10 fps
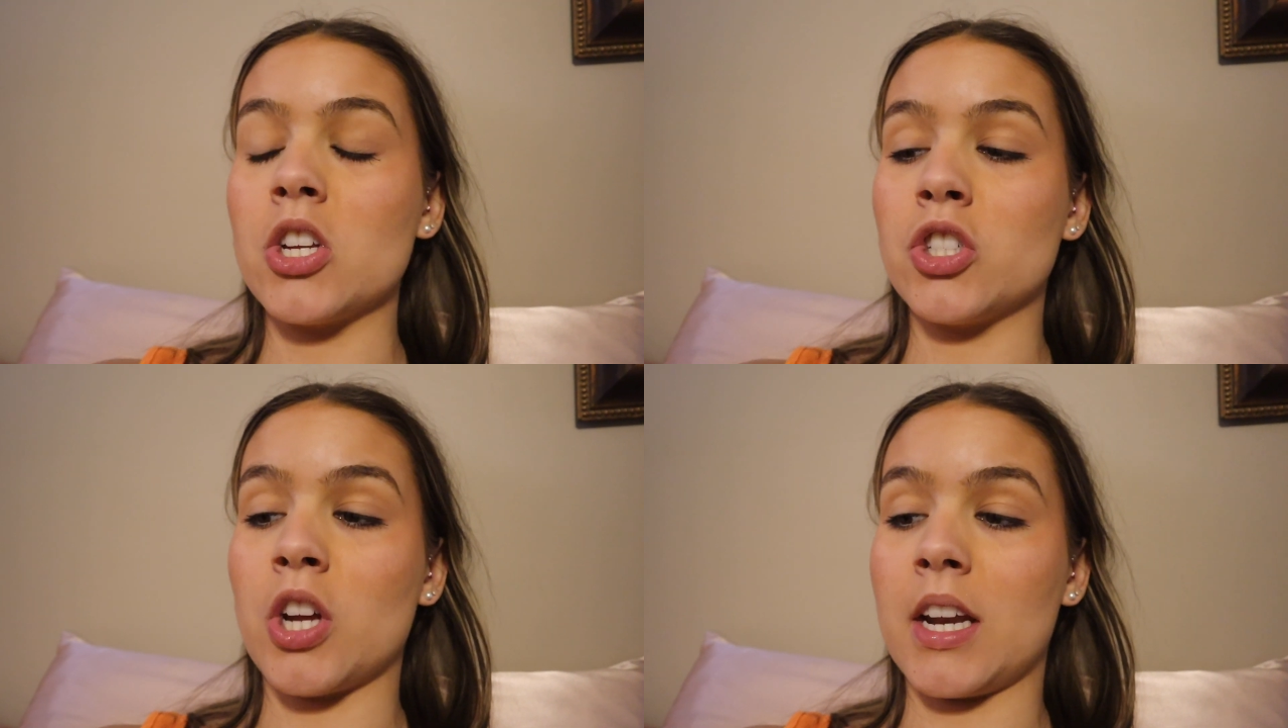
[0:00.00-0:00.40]

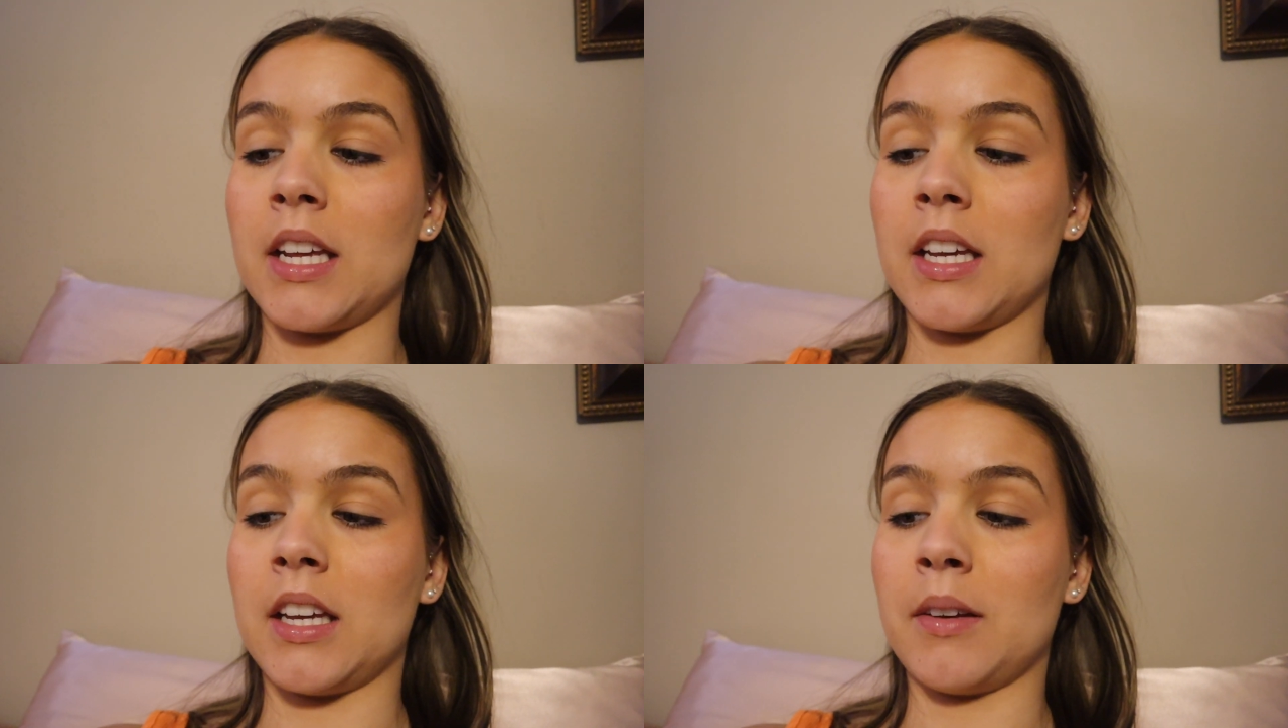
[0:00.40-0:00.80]

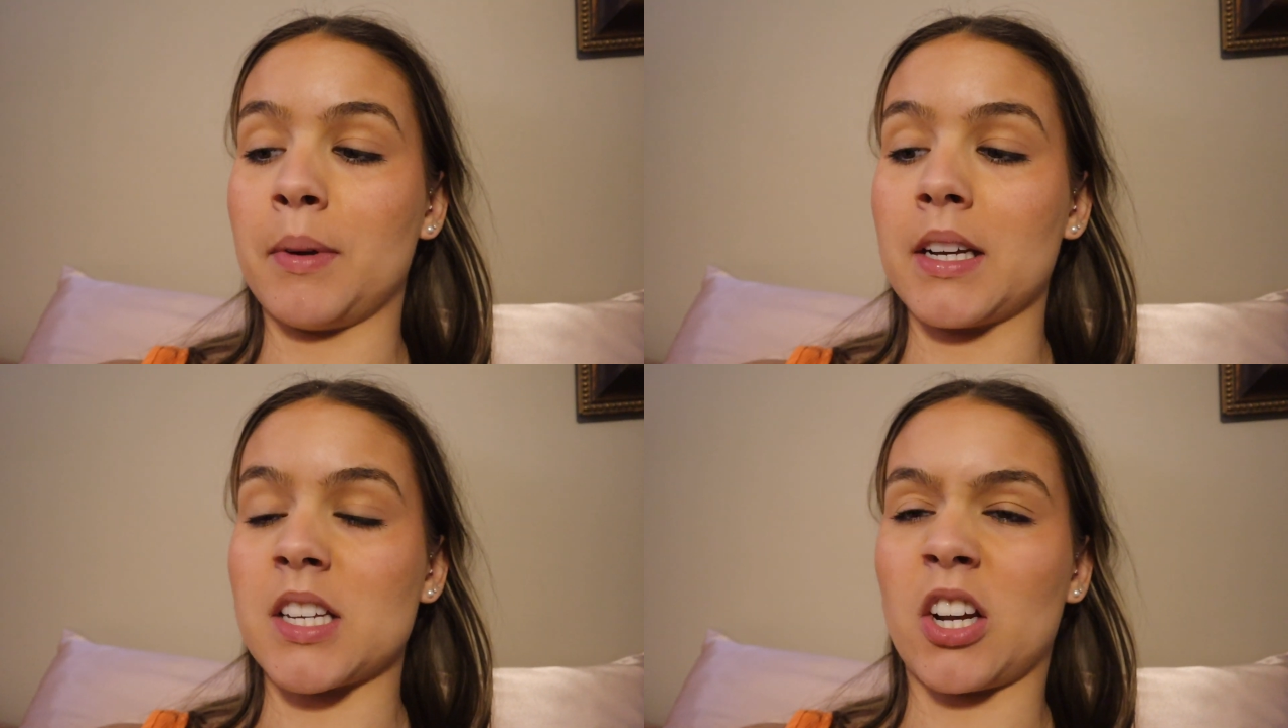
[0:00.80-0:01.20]
Jenny
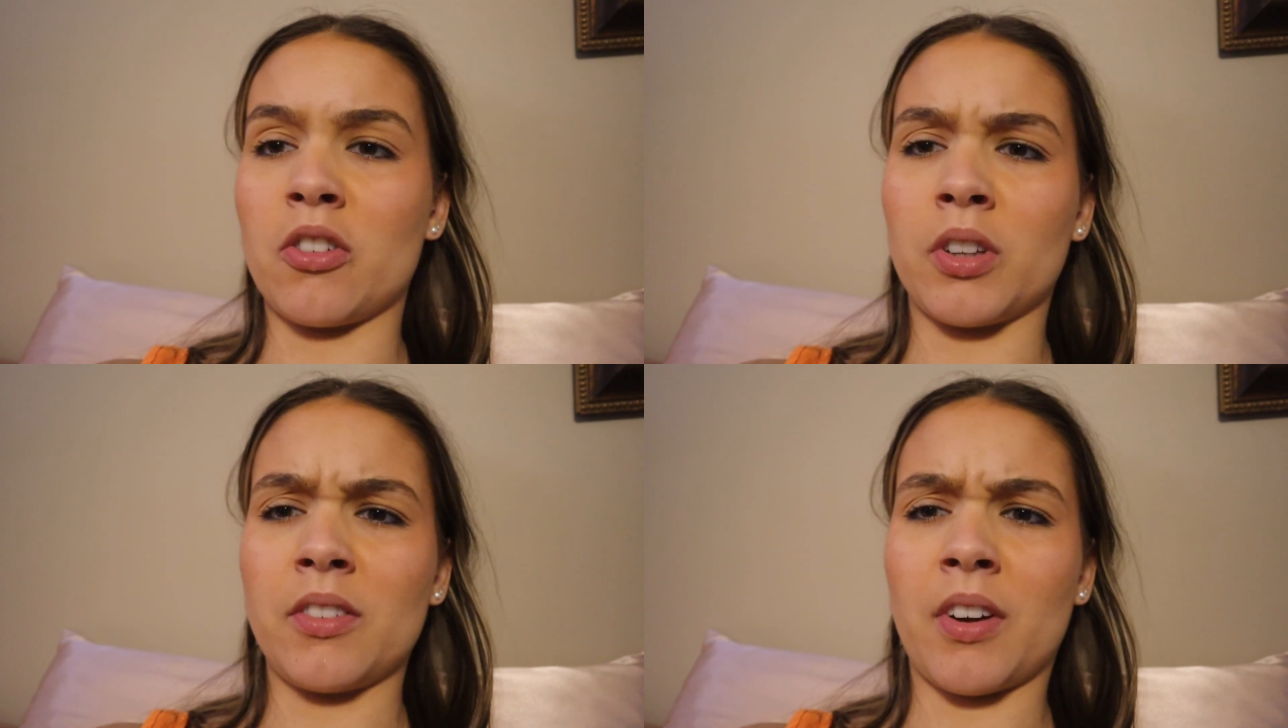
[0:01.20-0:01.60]
because I
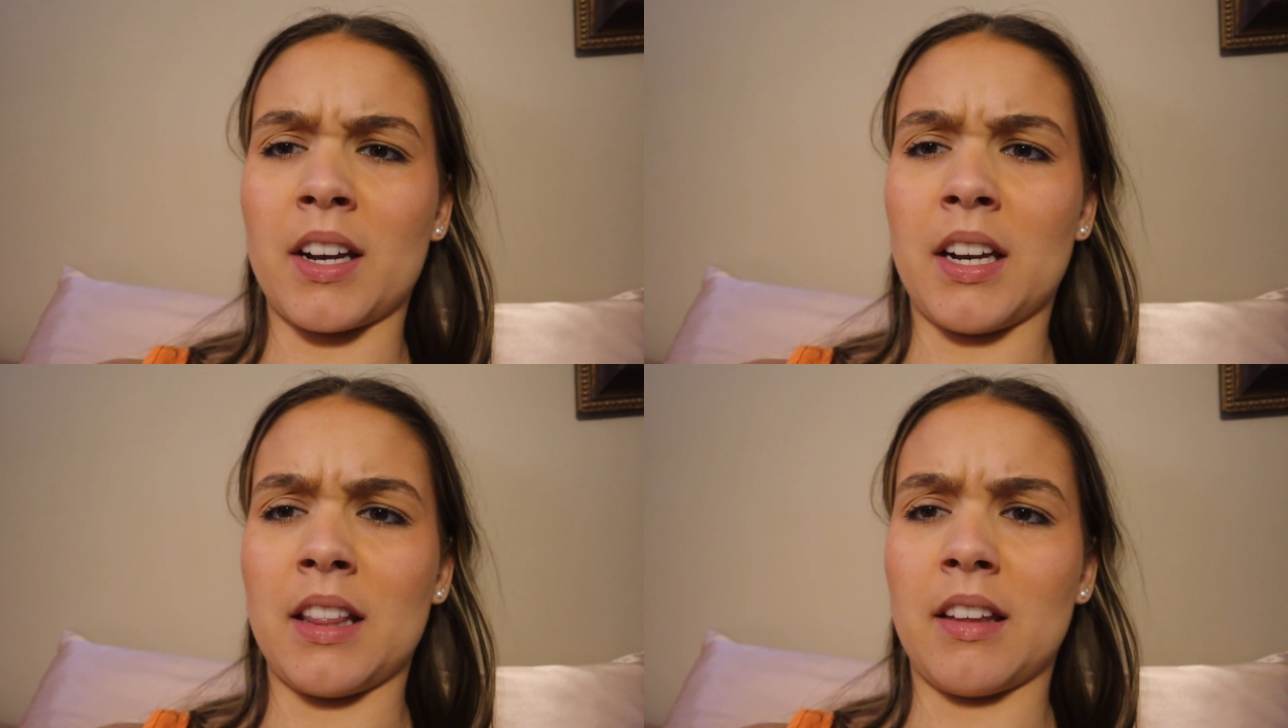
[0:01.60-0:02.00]
couldn't really
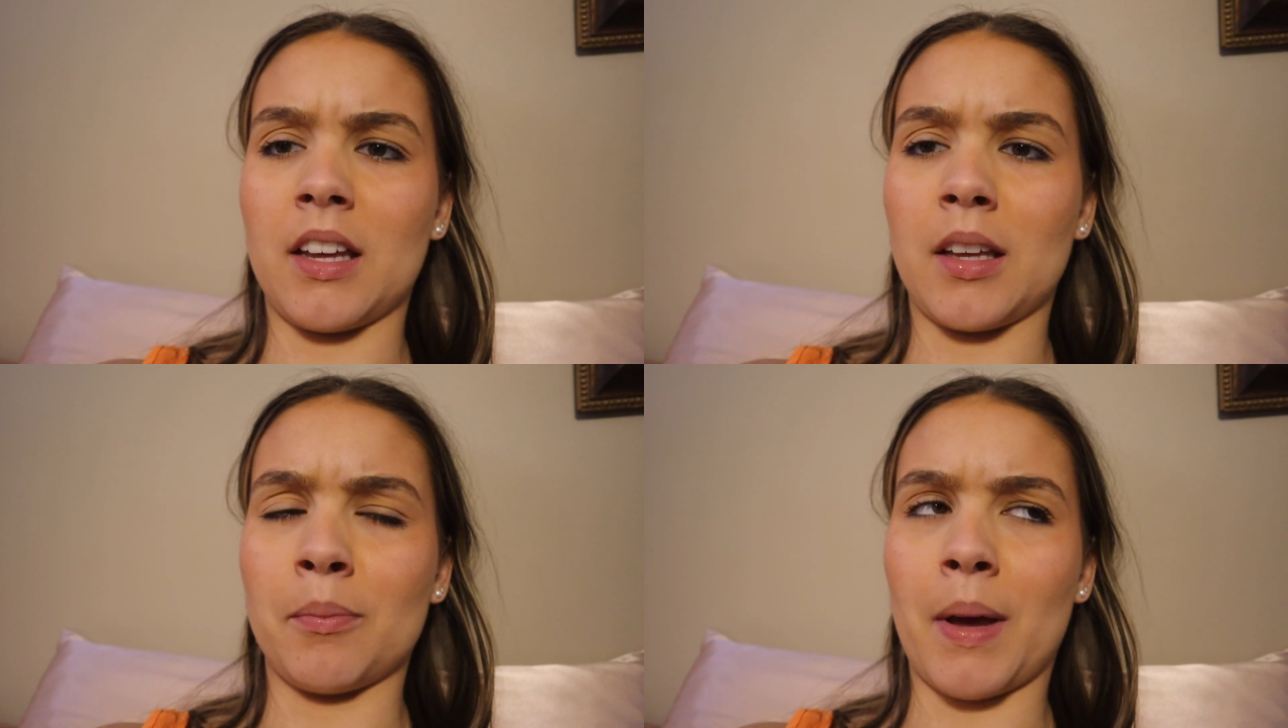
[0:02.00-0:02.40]
find
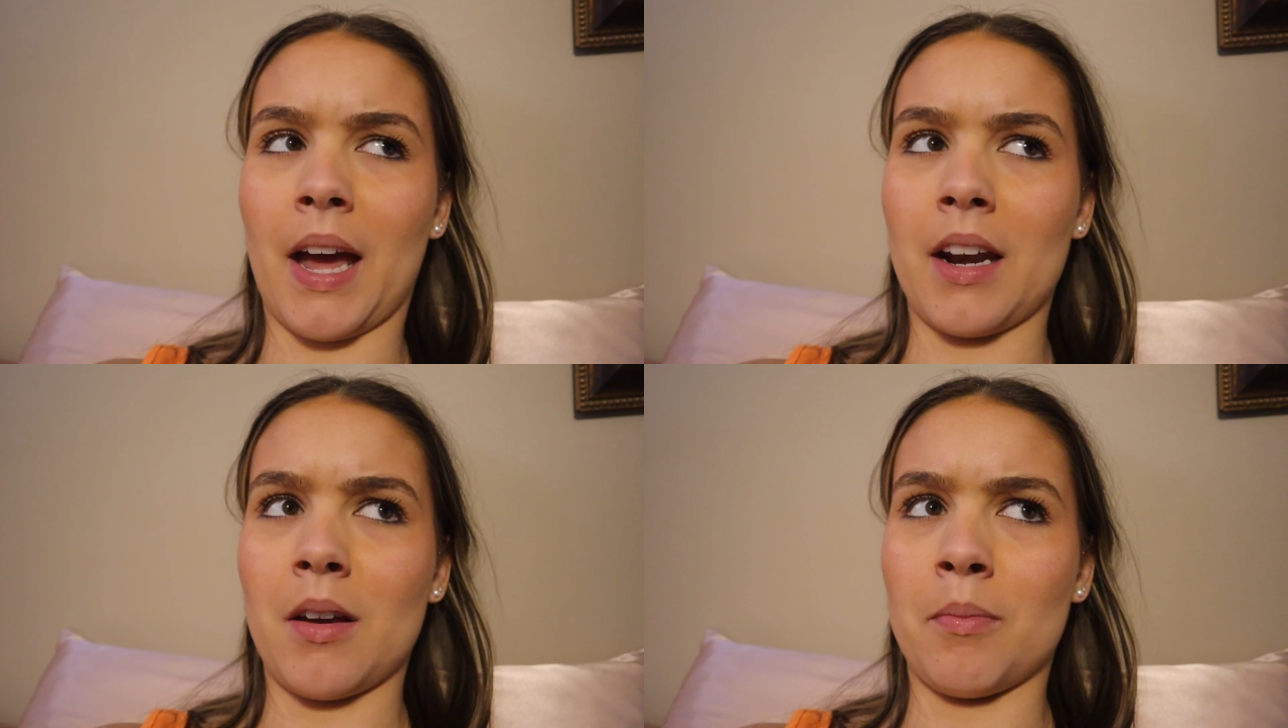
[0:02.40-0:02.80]
anything
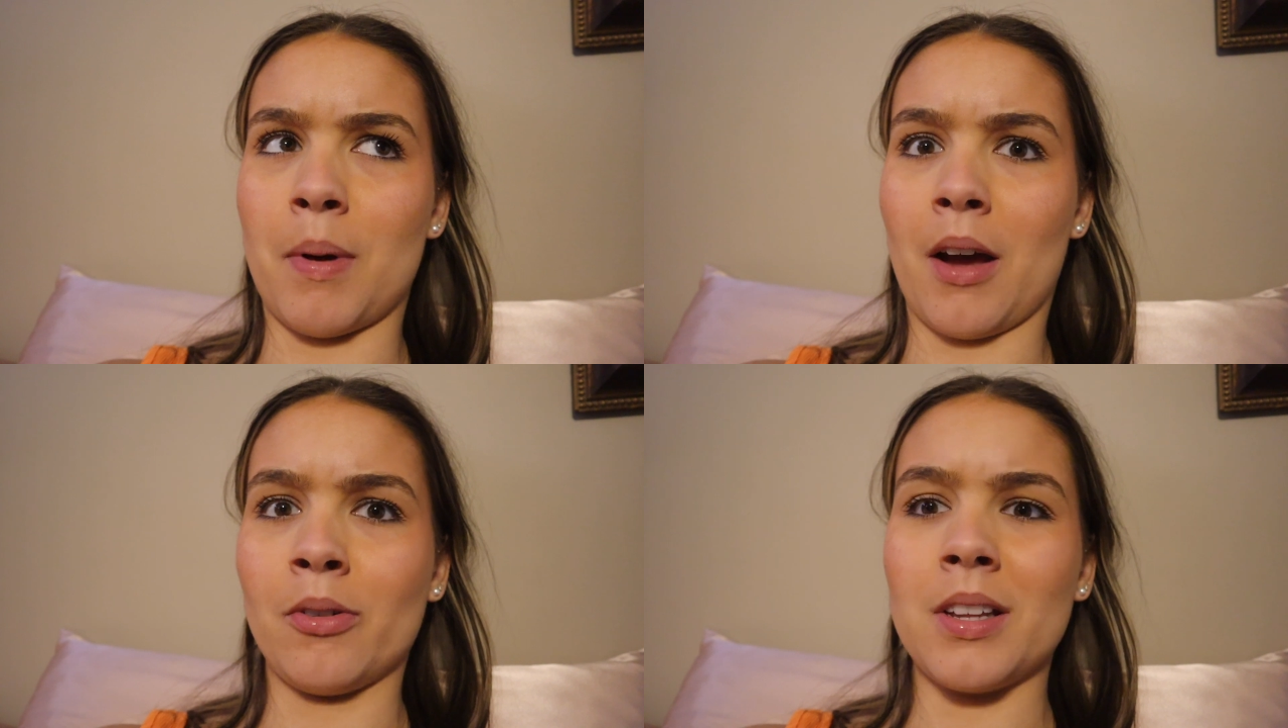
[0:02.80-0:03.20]
bad
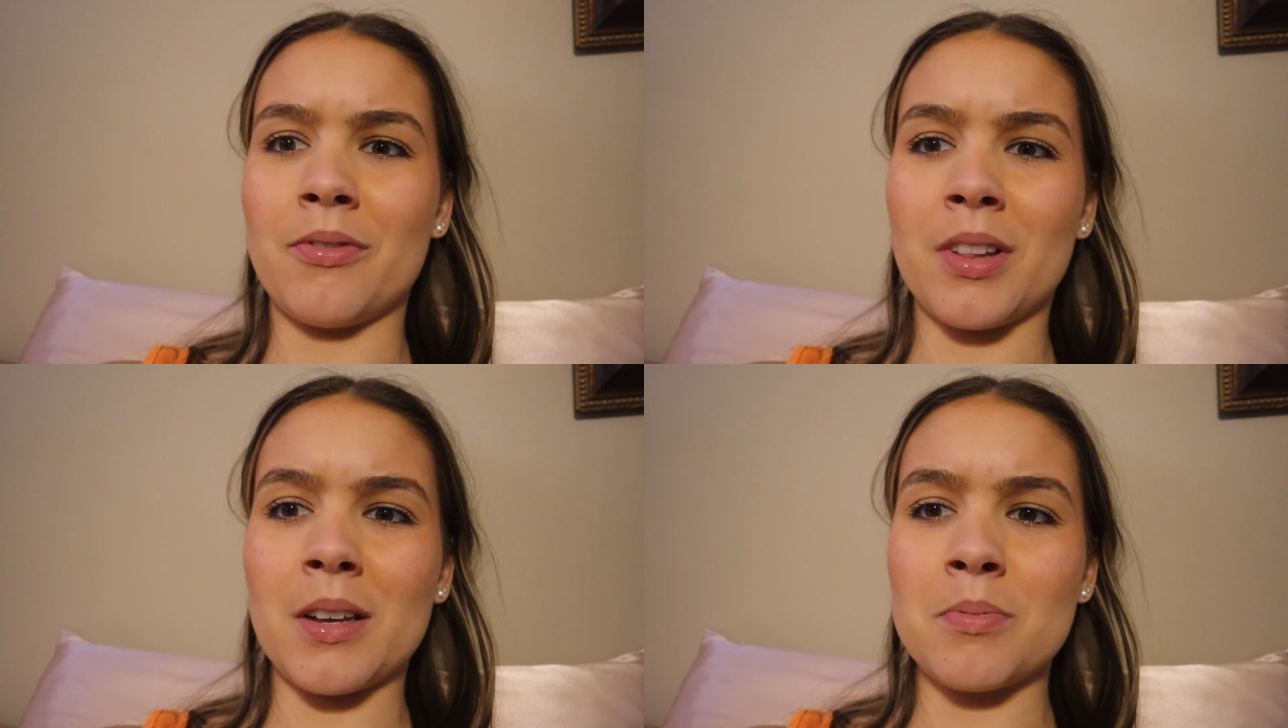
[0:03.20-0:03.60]
about
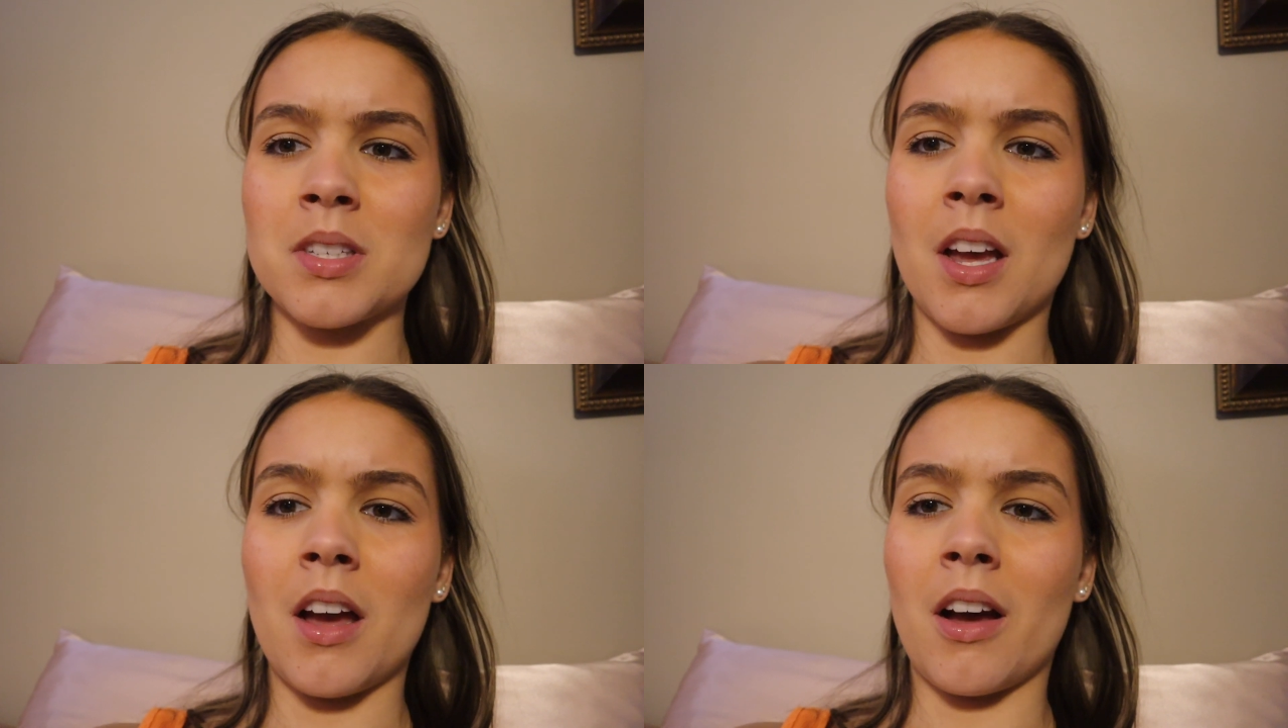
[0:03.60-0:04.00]
lip flips